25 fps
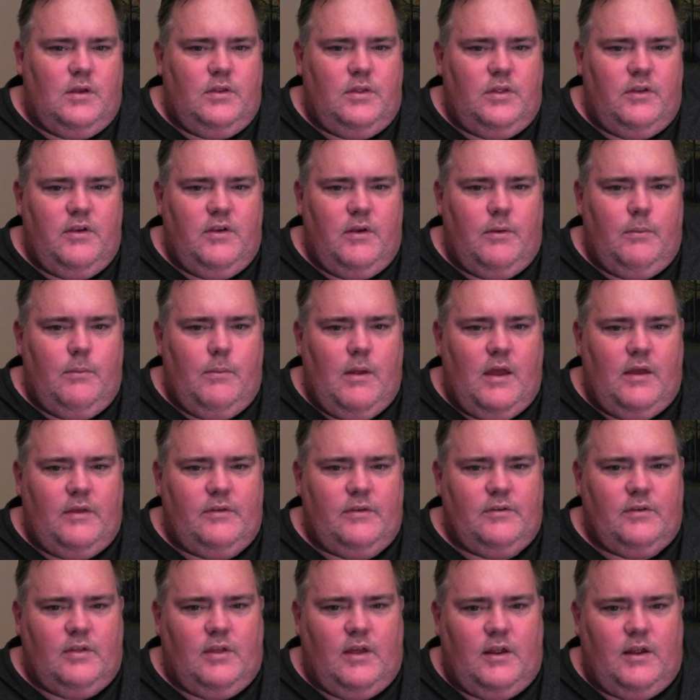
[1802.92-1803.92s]
gym
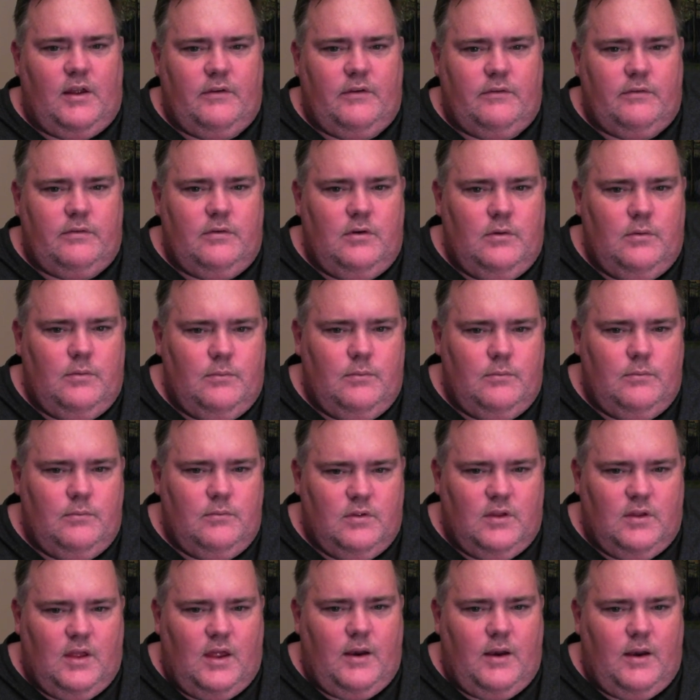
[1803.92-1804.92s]
has a lot of
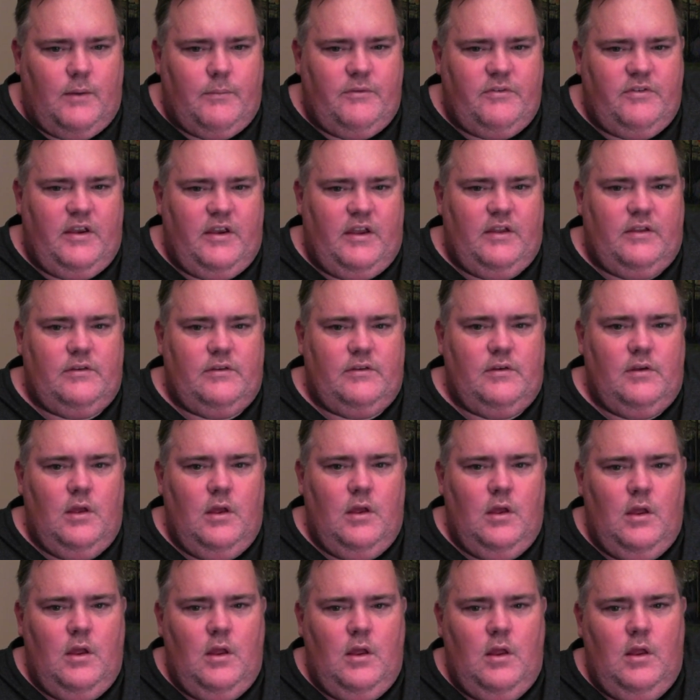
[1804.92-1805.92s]
machines,
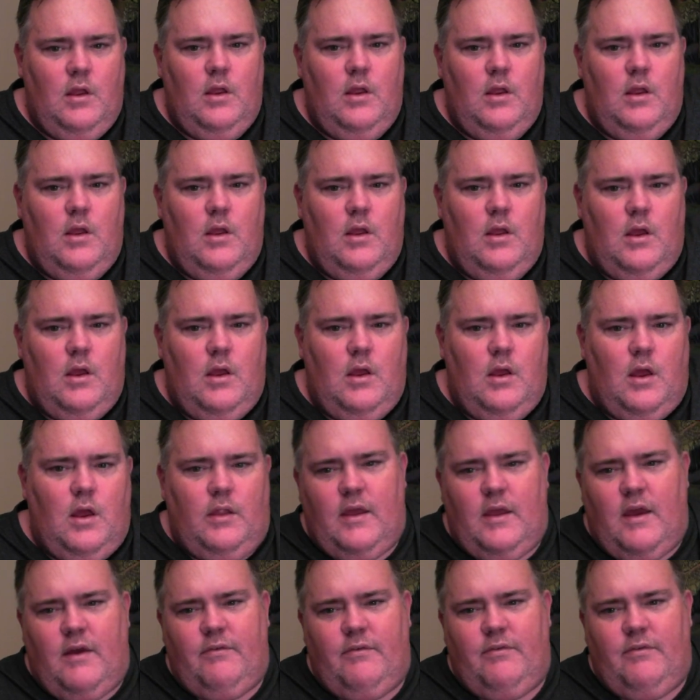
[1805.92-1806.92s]
and they
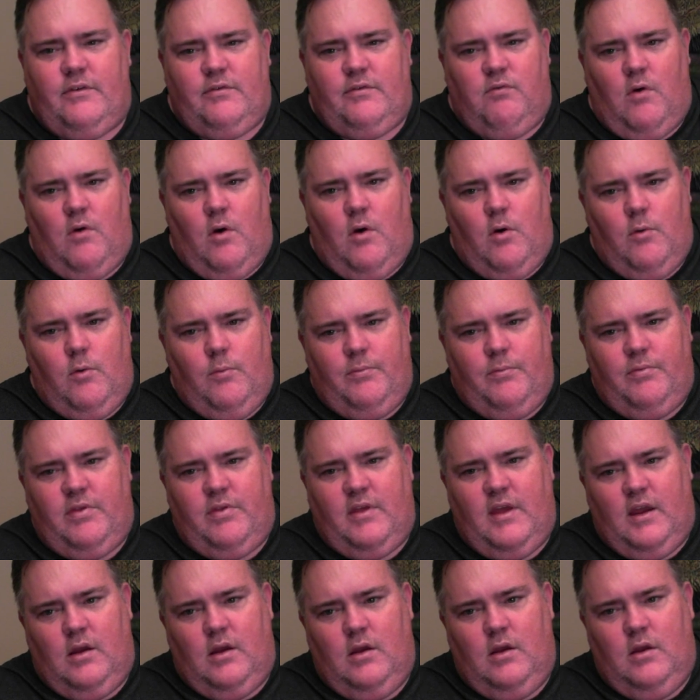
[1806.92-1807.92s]
have this rope
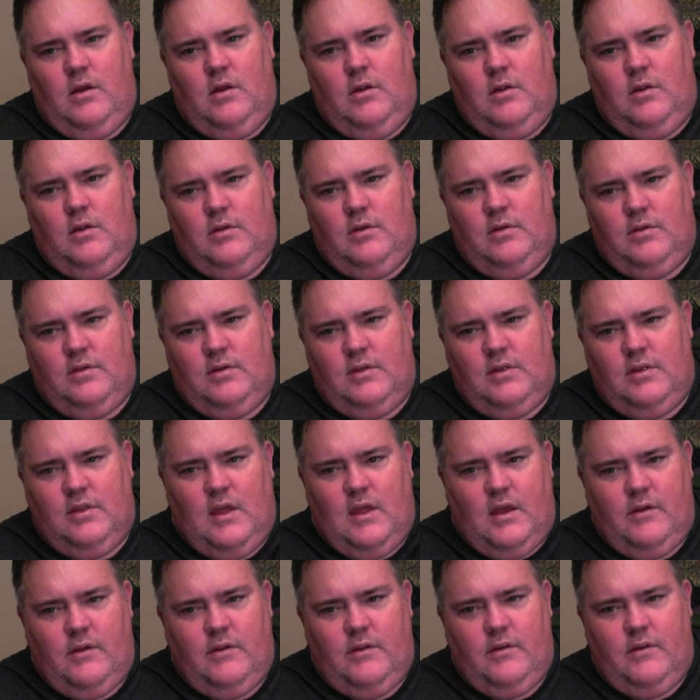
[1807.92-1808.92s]
thing
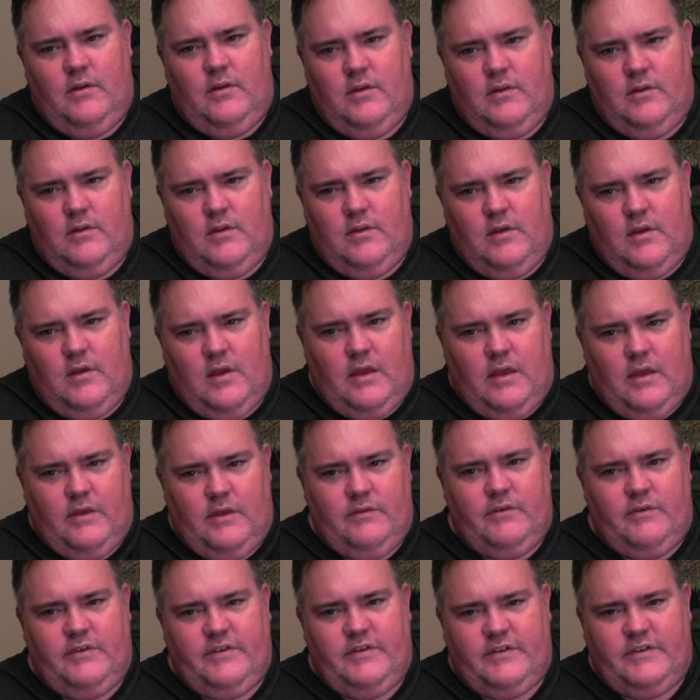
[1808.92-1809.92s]
that has
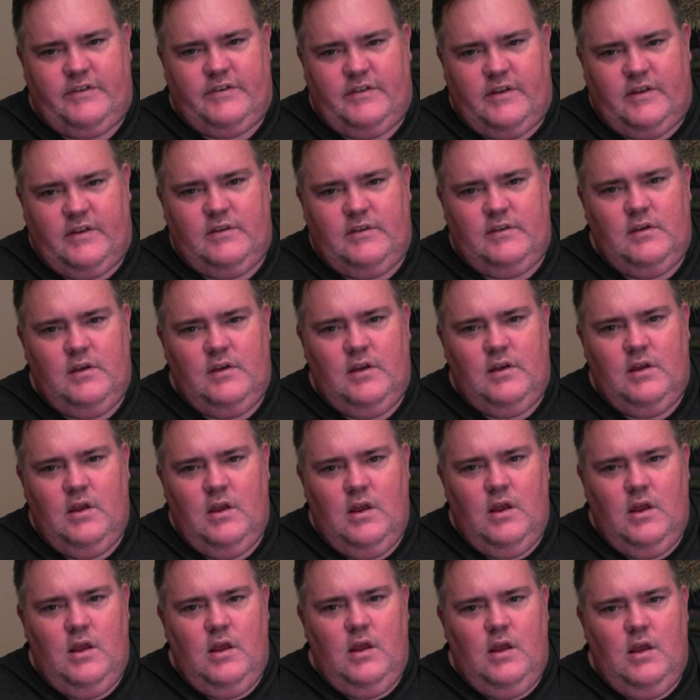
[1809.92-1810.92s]
resistance,
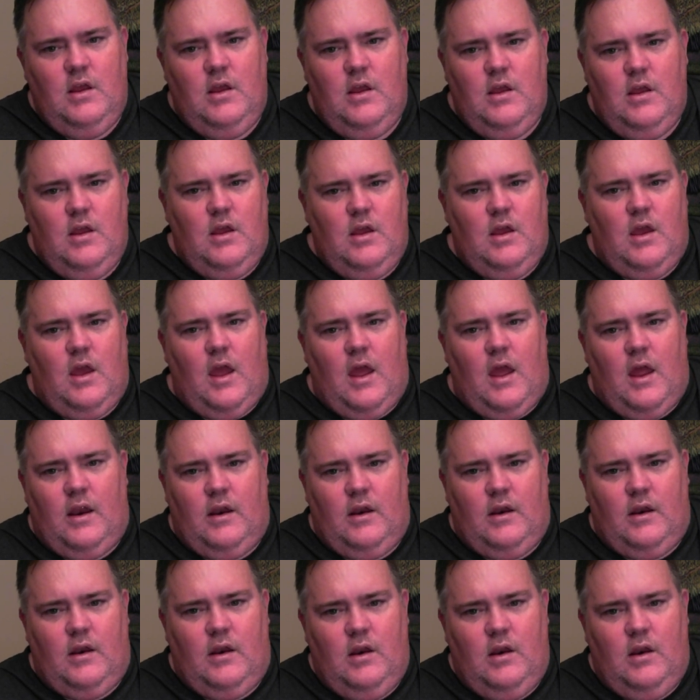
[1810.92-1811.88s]
and